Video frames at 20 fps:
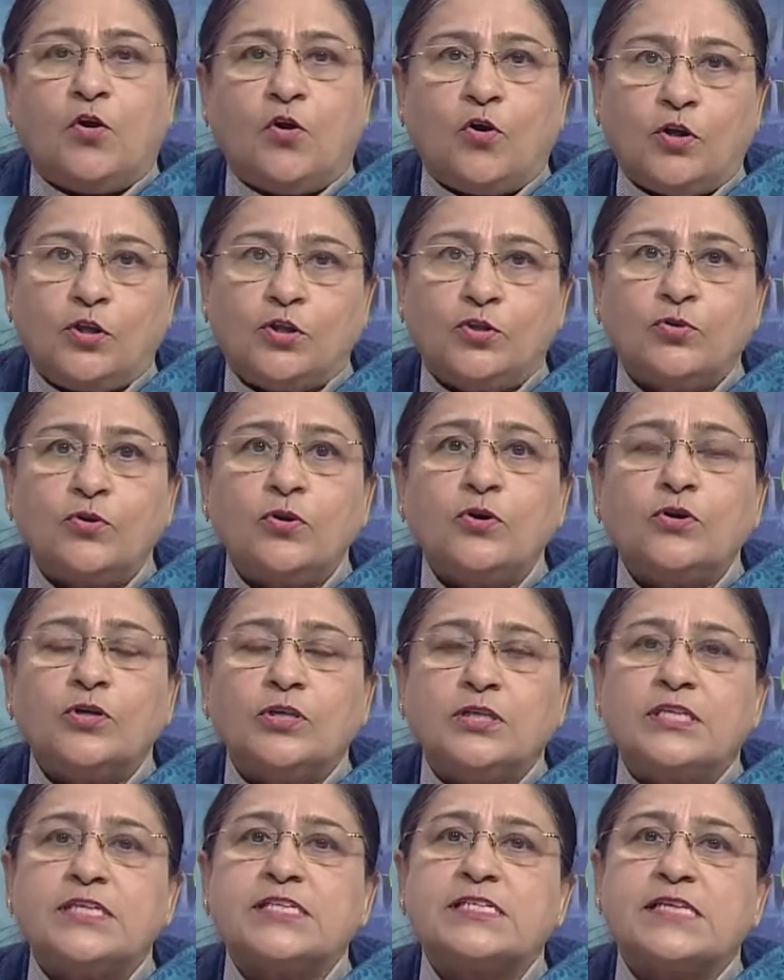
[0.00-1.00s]
Although
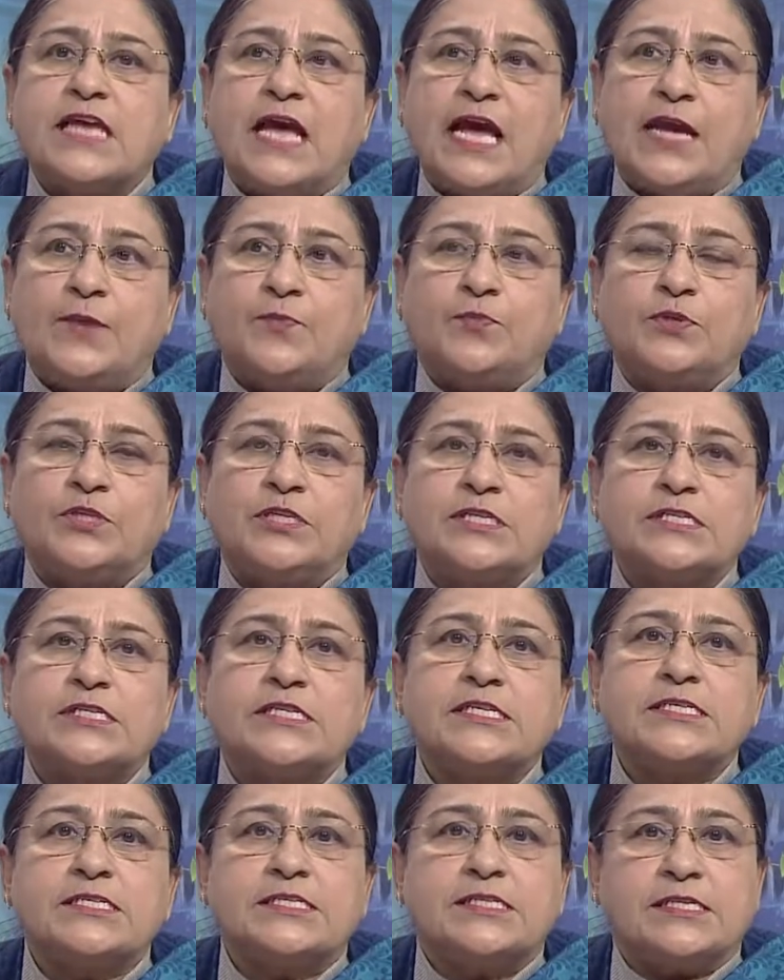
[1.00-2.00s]
this
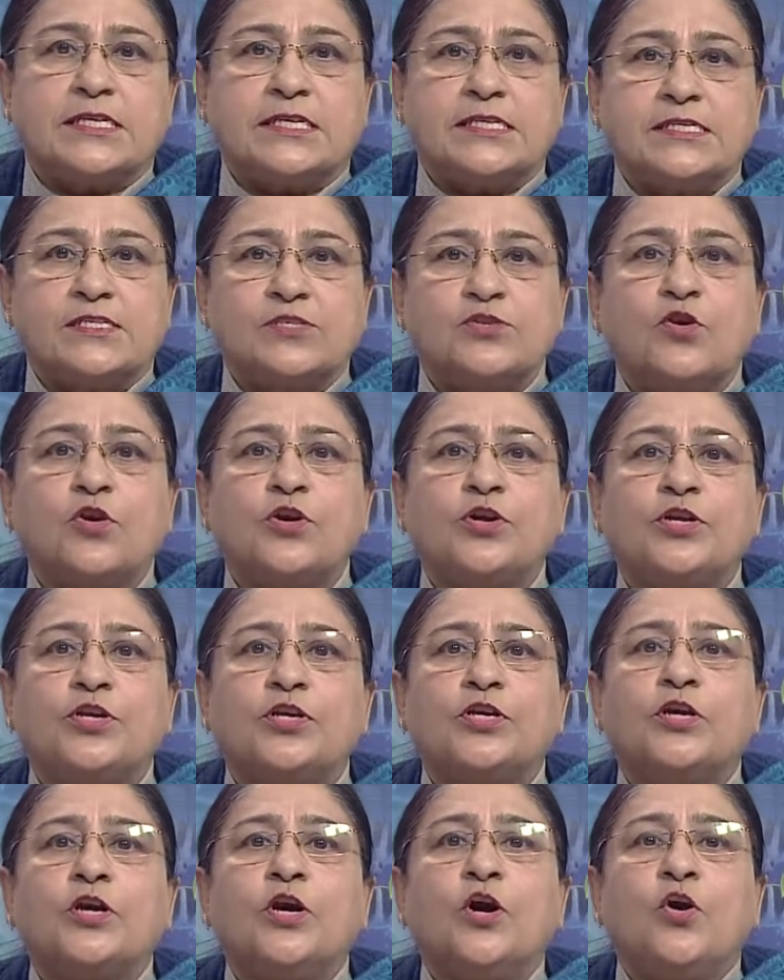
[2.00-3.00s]
hypothesis does
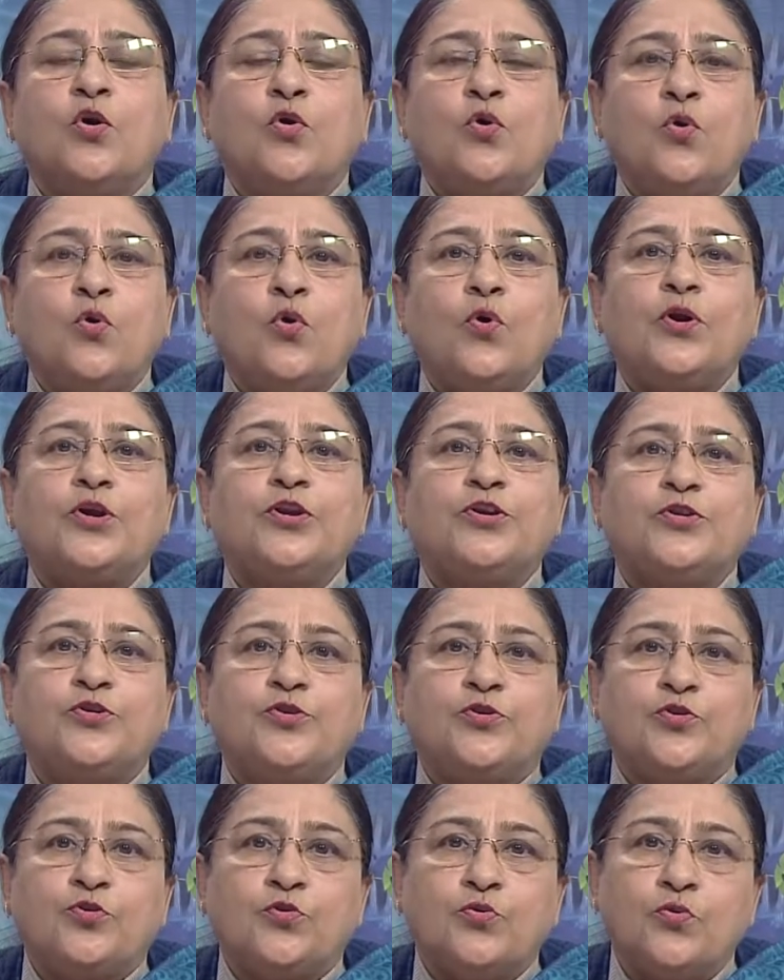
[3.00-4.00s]
not hold
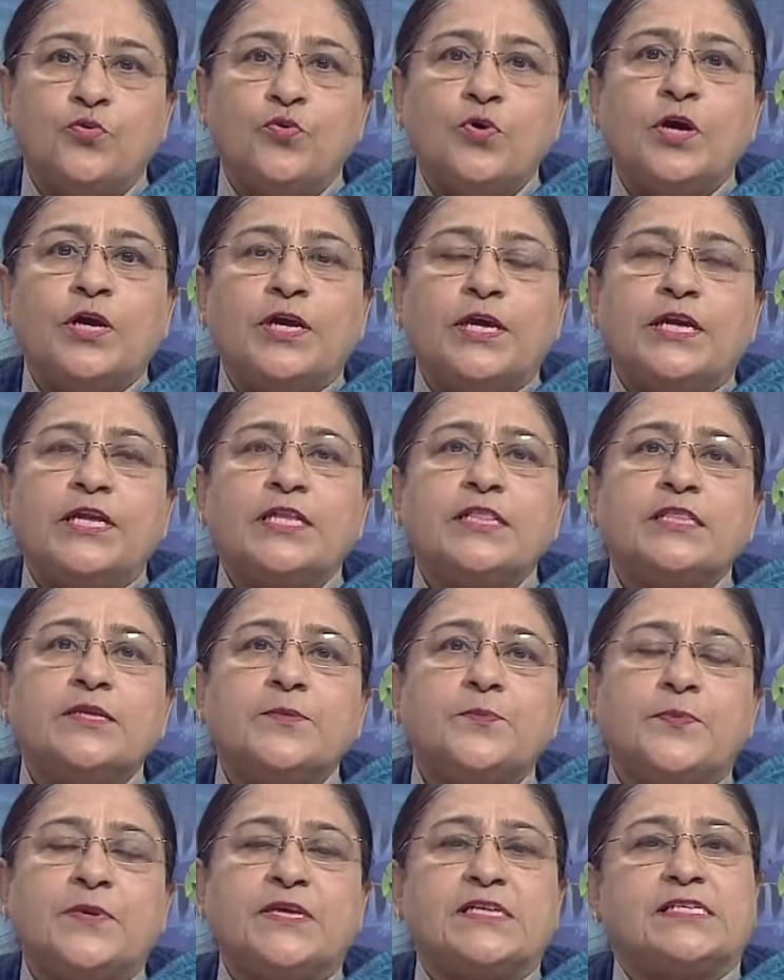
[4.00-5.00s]
true in
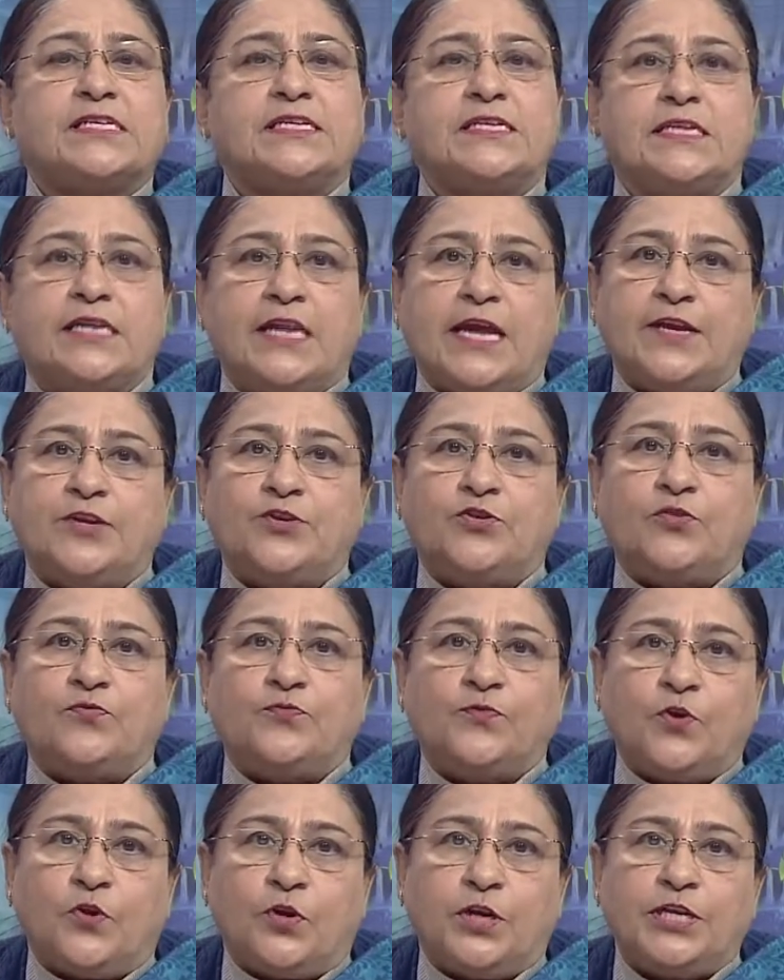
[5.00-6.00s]
the present light
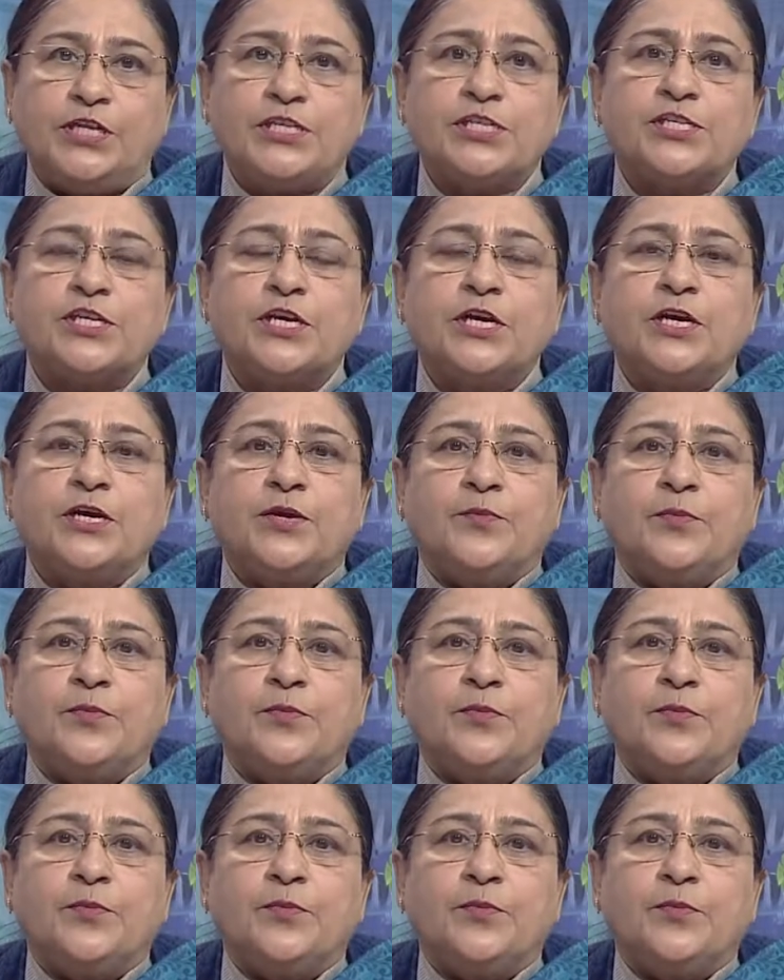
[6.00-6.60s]
of knowledge,